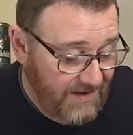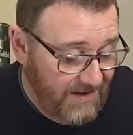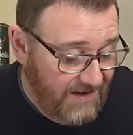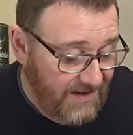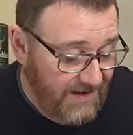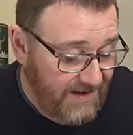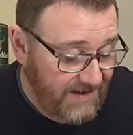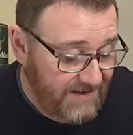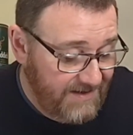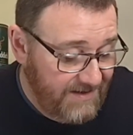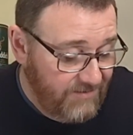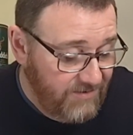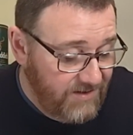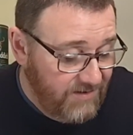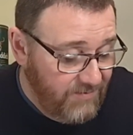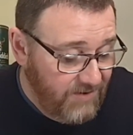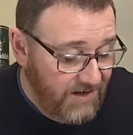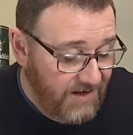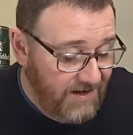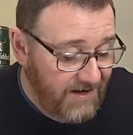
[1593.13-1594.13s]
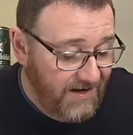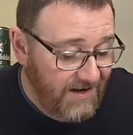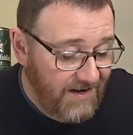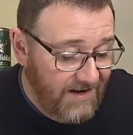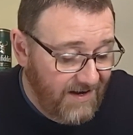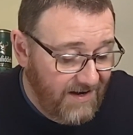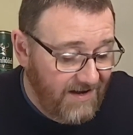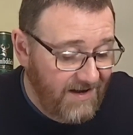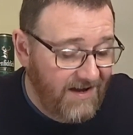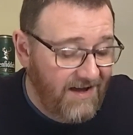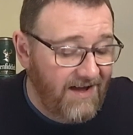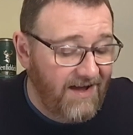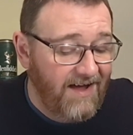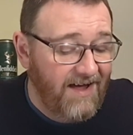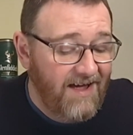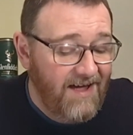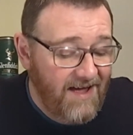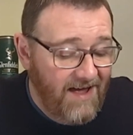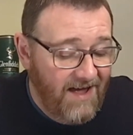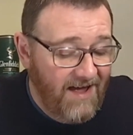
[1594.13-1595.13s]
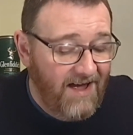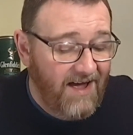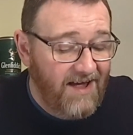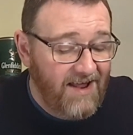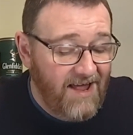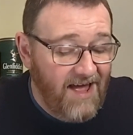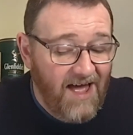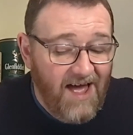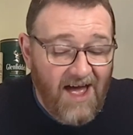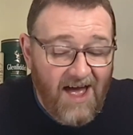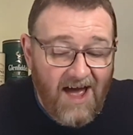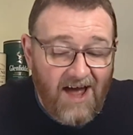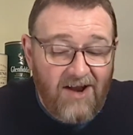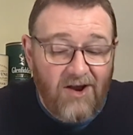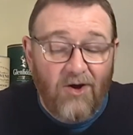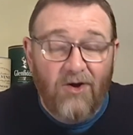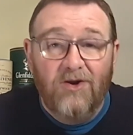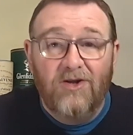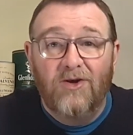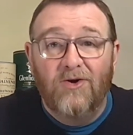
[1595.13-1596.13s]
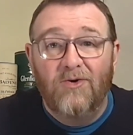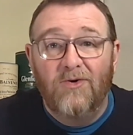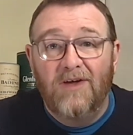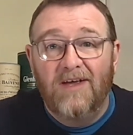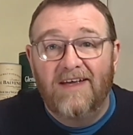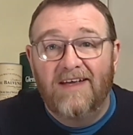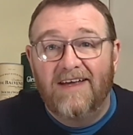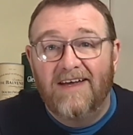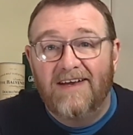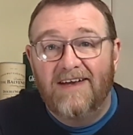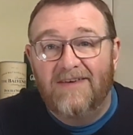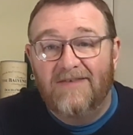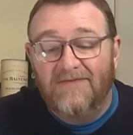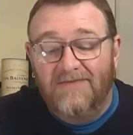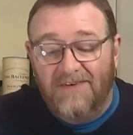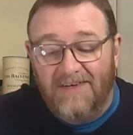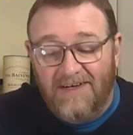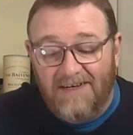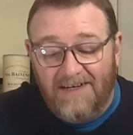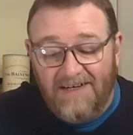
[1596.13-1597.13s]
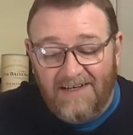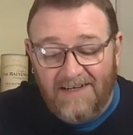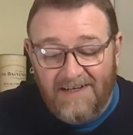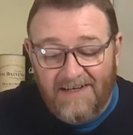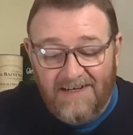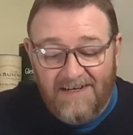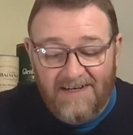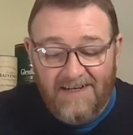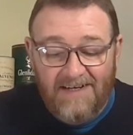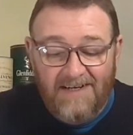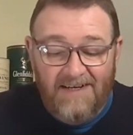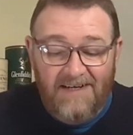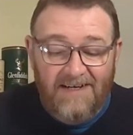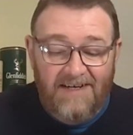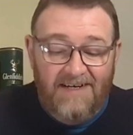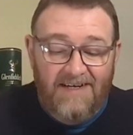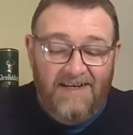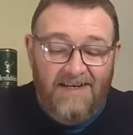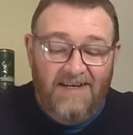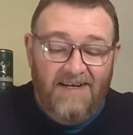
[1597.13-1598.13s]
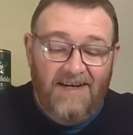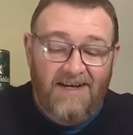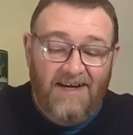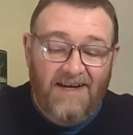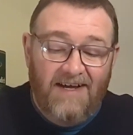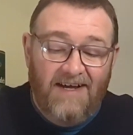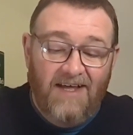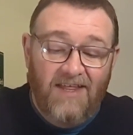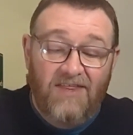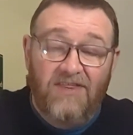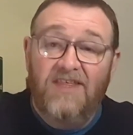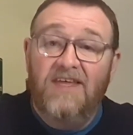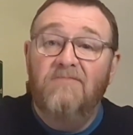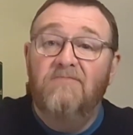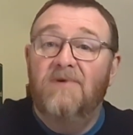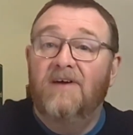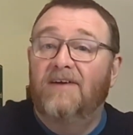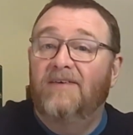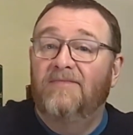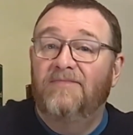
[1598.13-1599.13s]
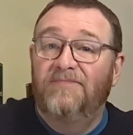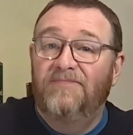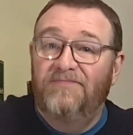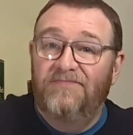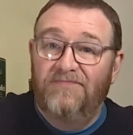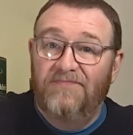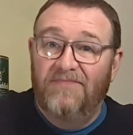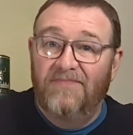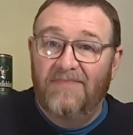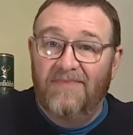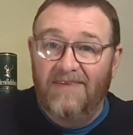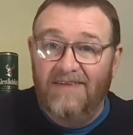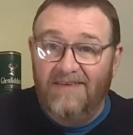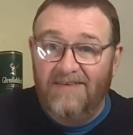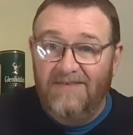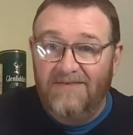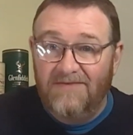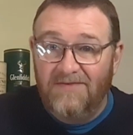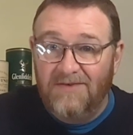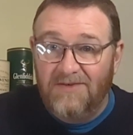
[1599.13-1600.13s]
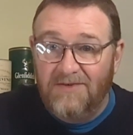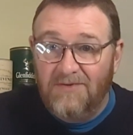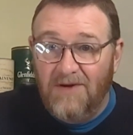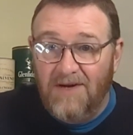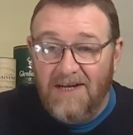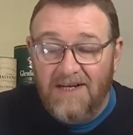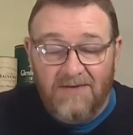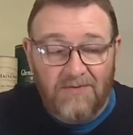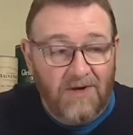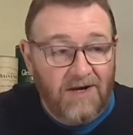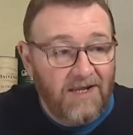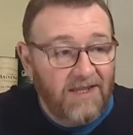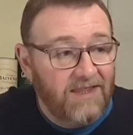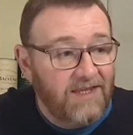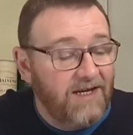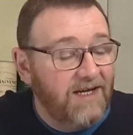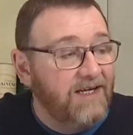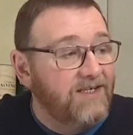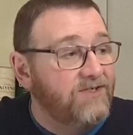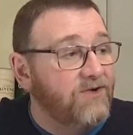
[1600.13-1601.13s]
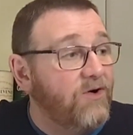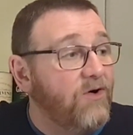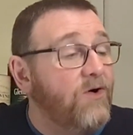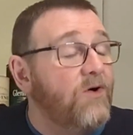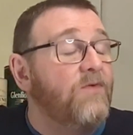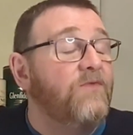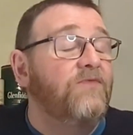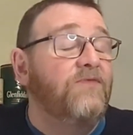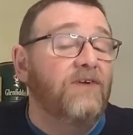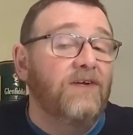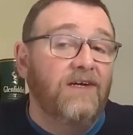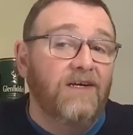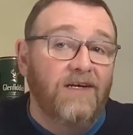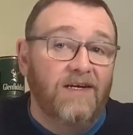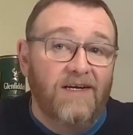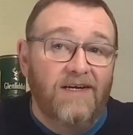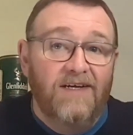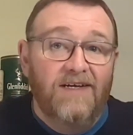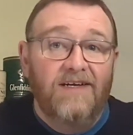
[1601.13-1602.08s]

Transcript: It seems to be an ongoing kind of theme for 2023. So hopefully,